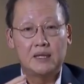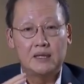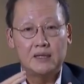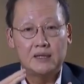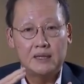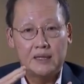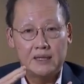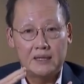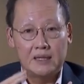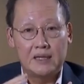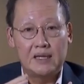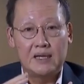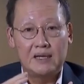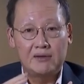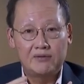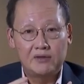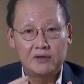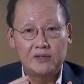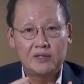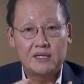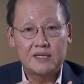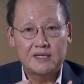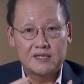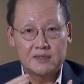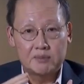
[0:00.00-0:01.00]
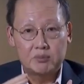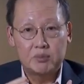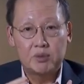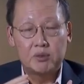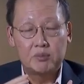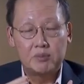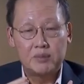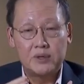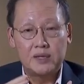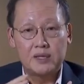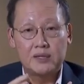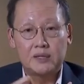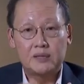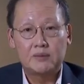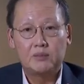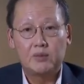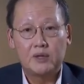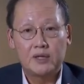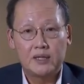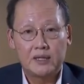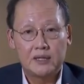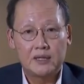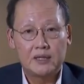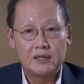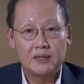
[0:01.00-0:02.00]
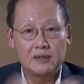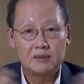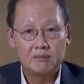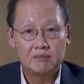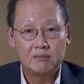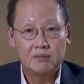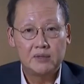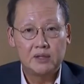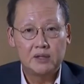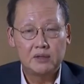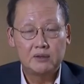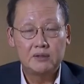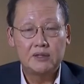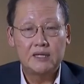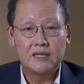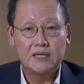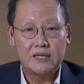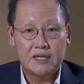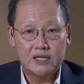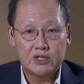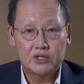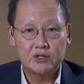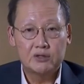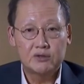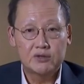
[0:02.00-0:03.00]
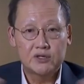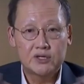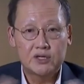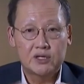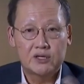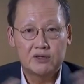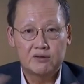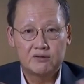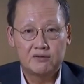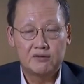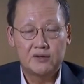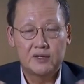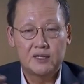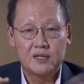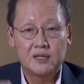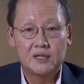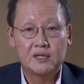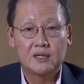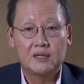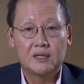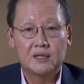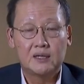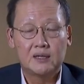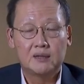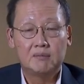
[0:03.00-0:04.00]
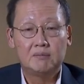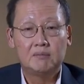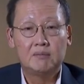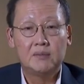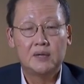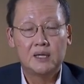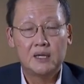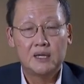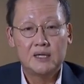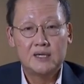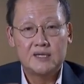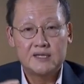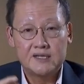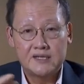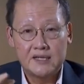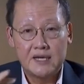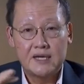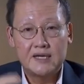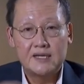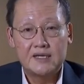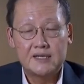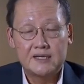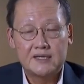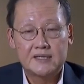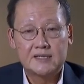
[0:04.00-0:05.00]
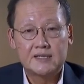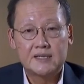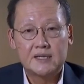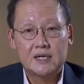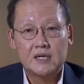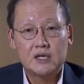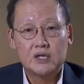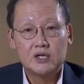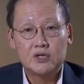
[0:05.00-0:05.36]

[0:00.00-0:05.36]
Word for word: uh, at the level that's appropriate with um, you know the national sort of uh, um, standards.